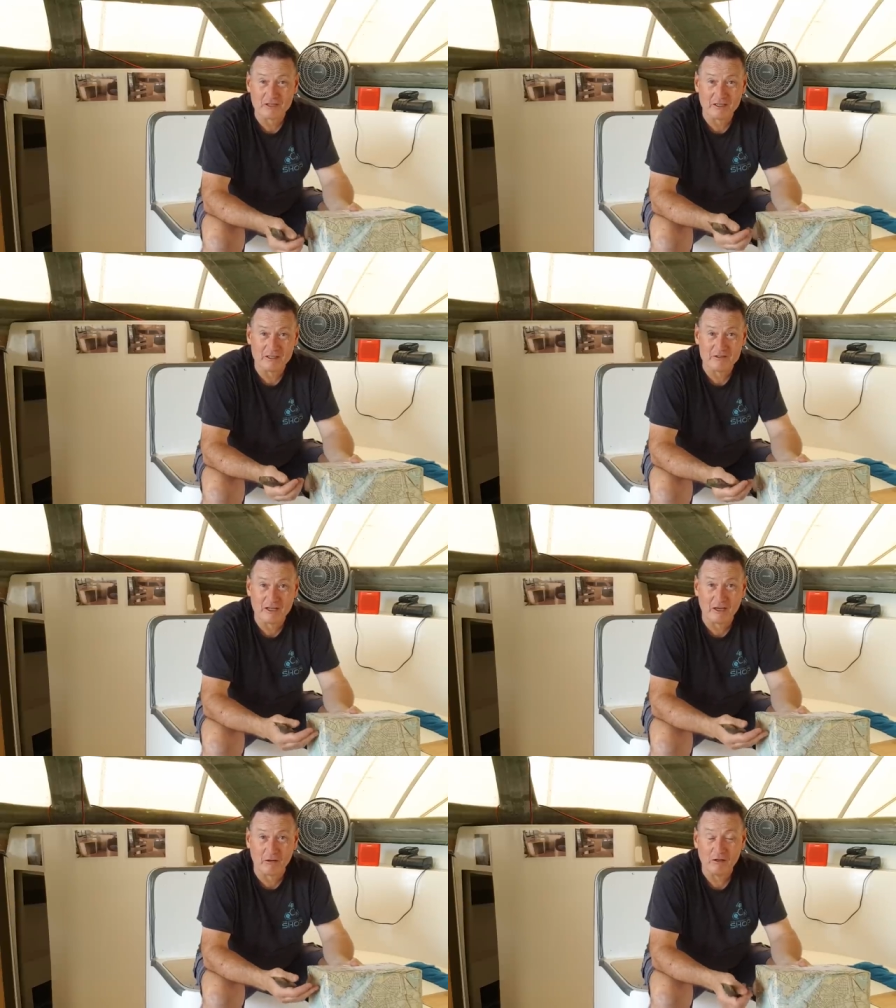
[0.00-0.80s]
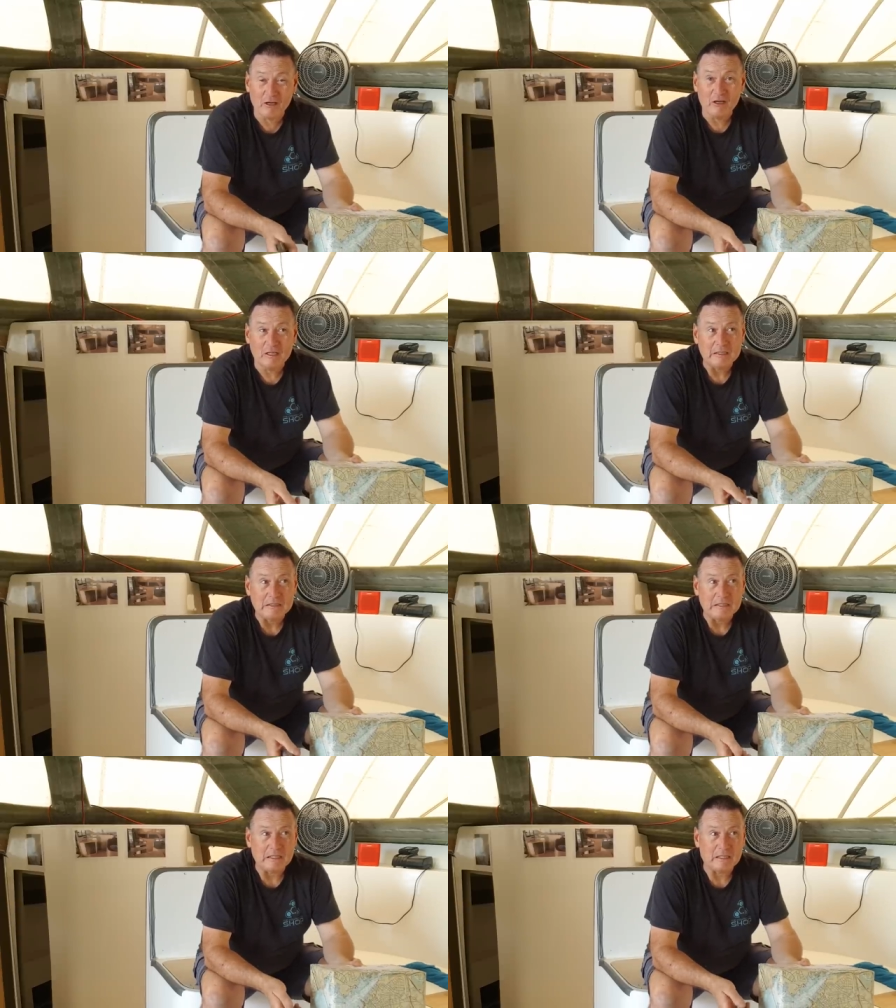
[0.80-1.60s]
It is now
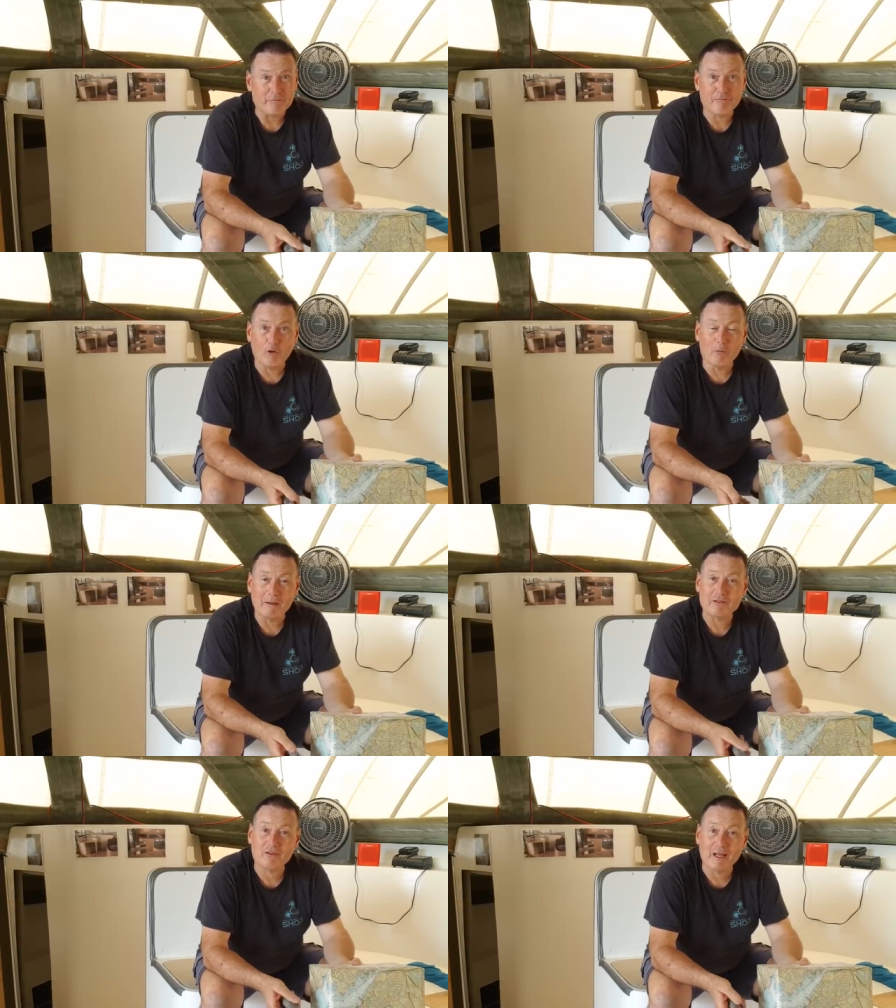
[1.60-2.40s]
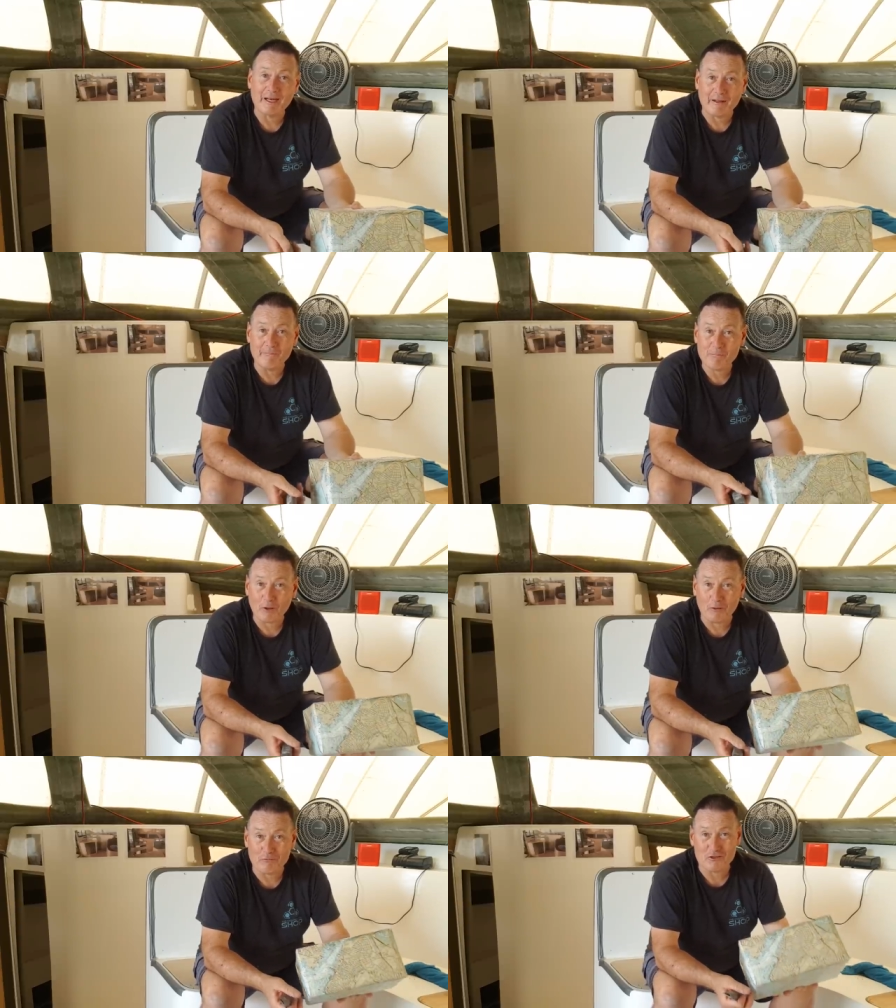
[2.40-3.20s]
uh, four months later
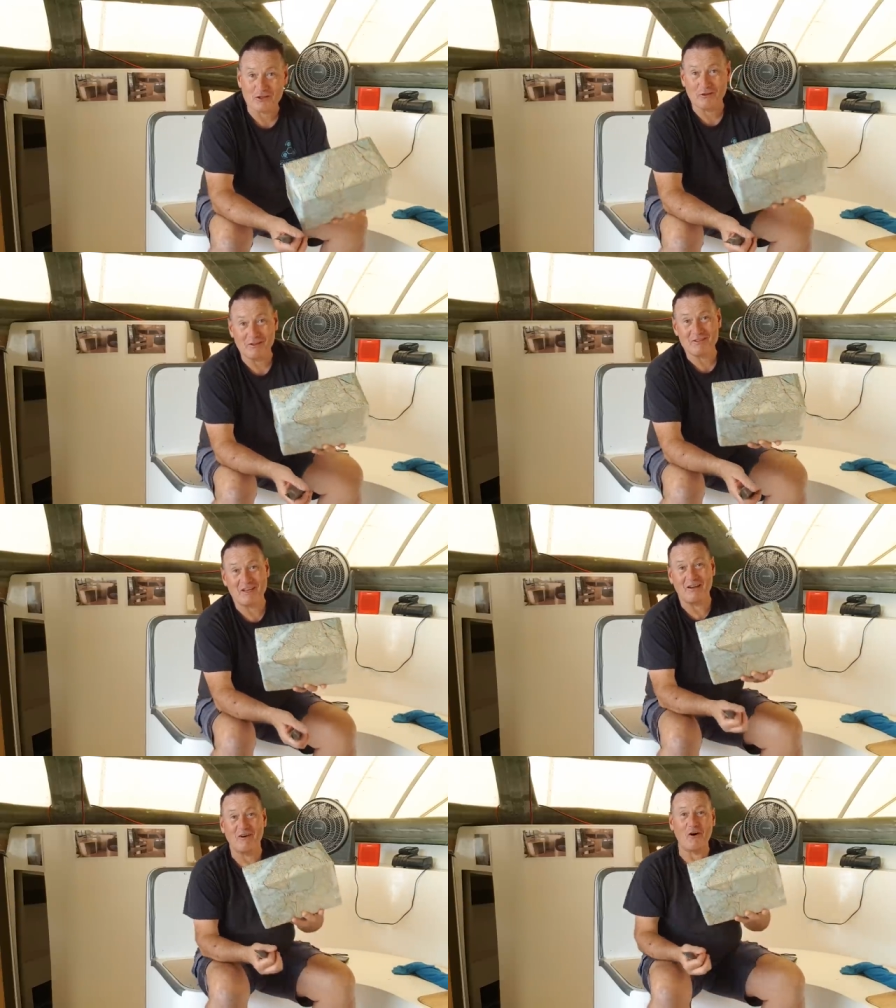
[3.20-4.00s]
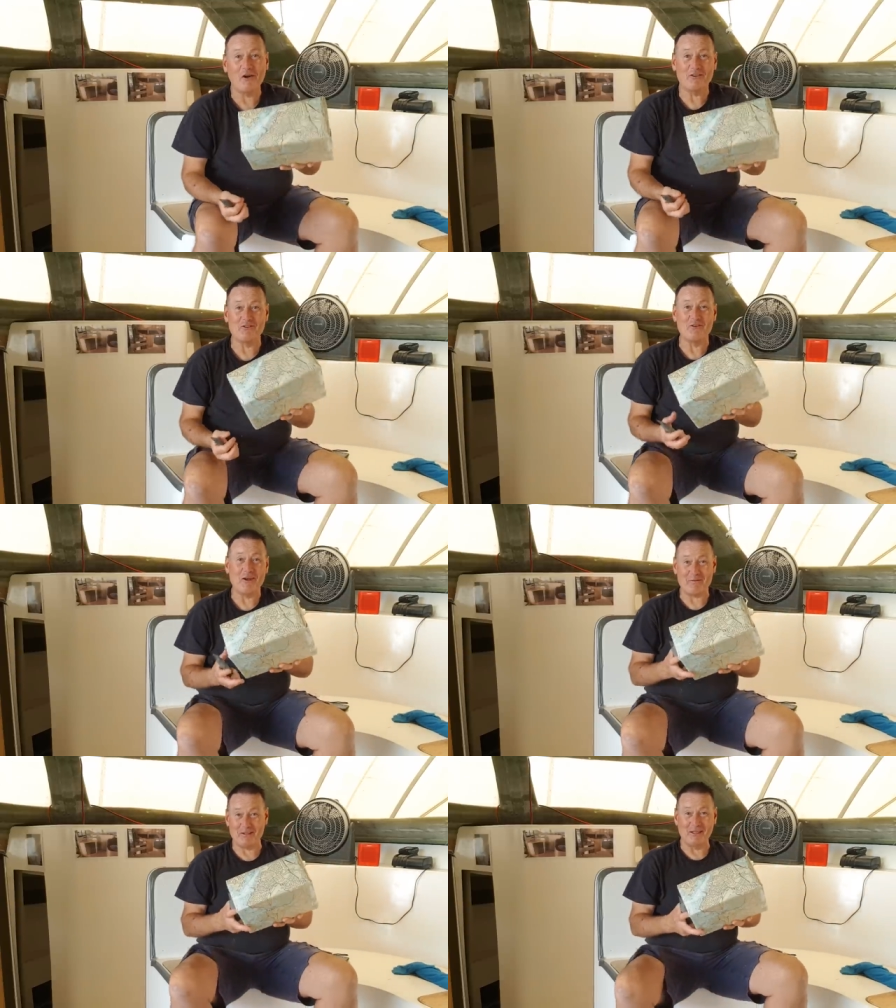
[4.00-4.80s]
I've received this. Now I do
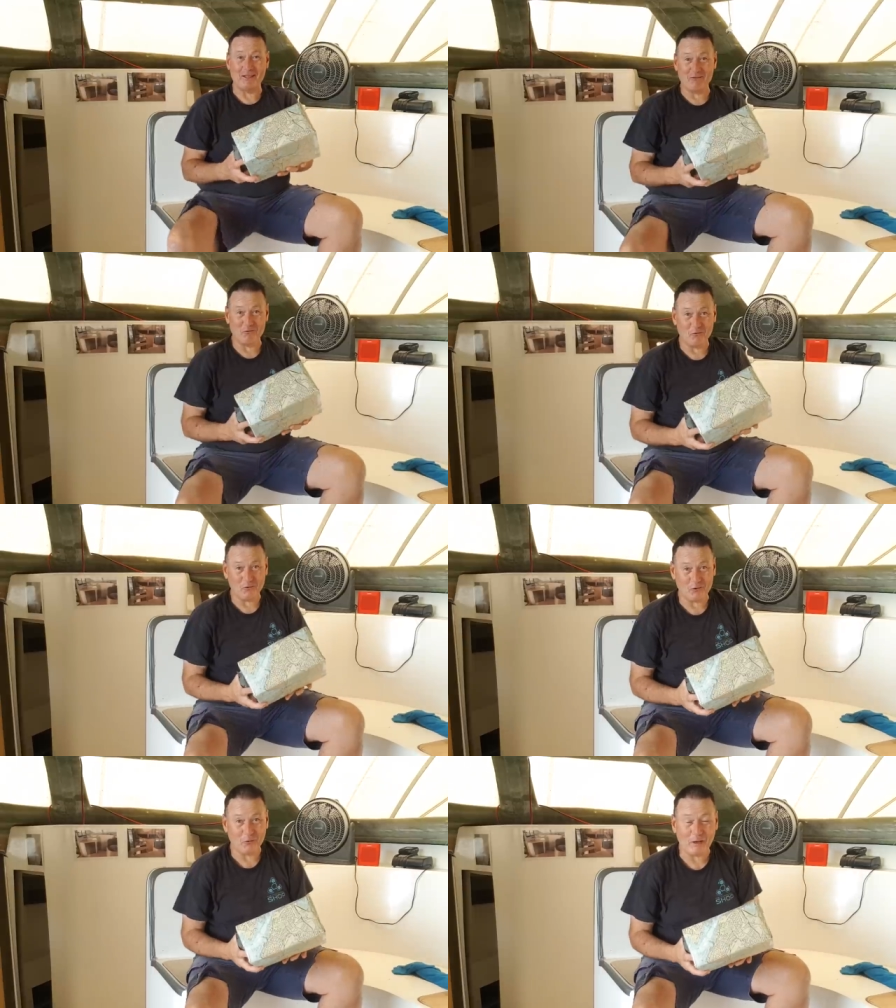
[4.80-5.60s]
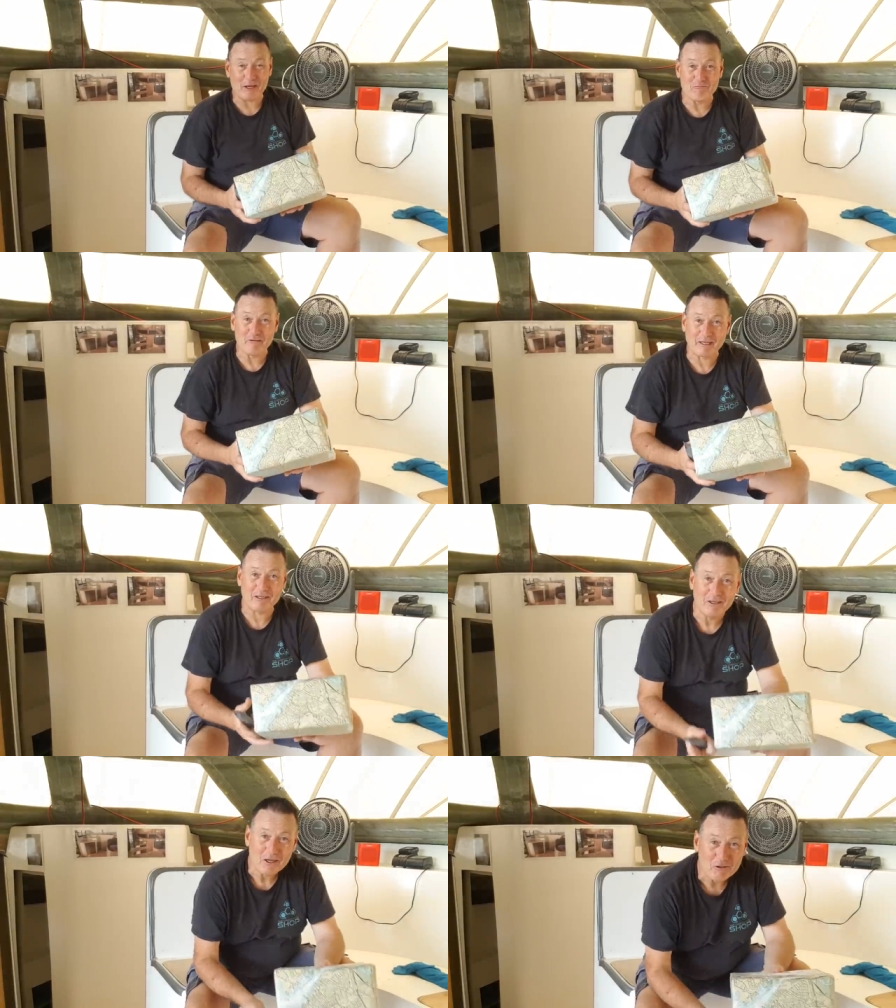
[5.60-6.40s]
happen to love the way Rick
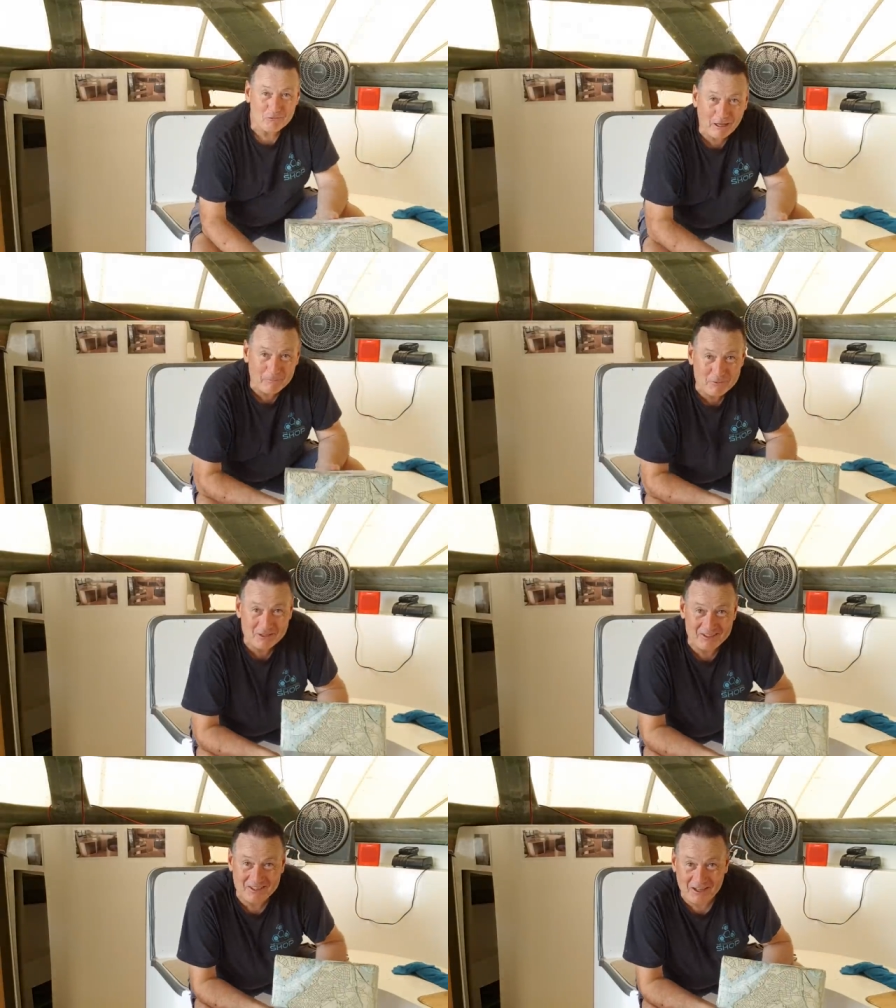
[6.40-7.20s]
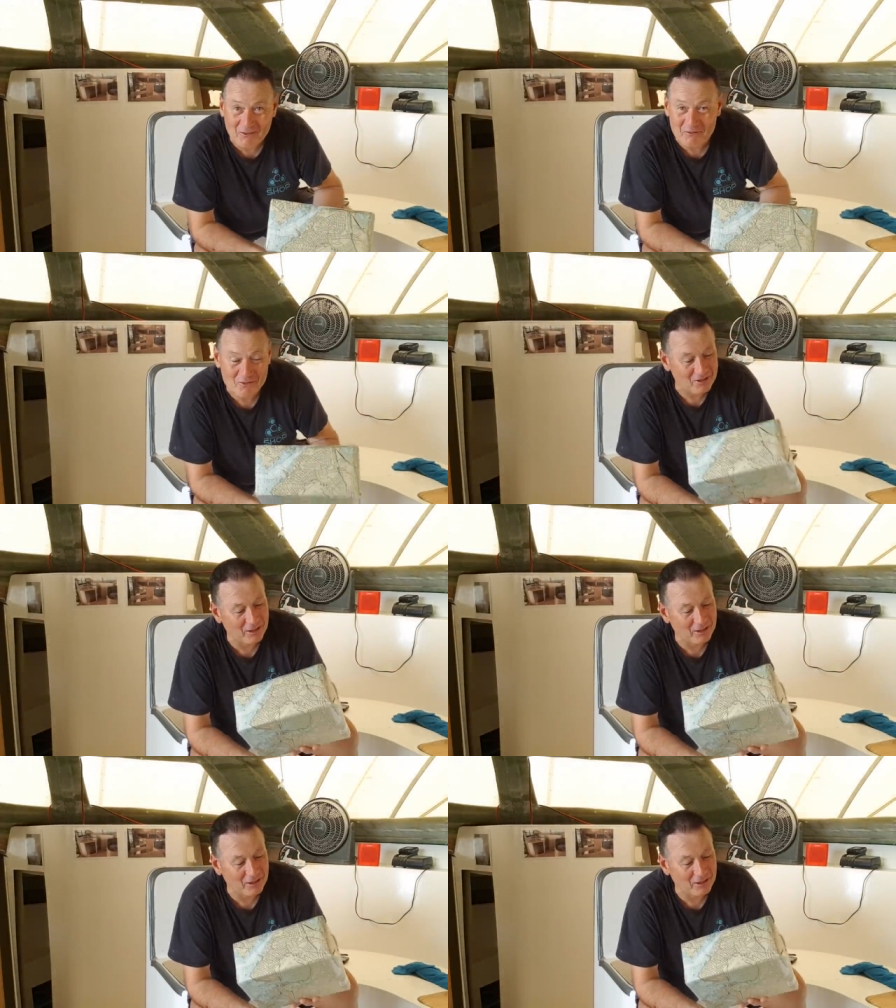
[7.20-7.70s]
wraps his gifts.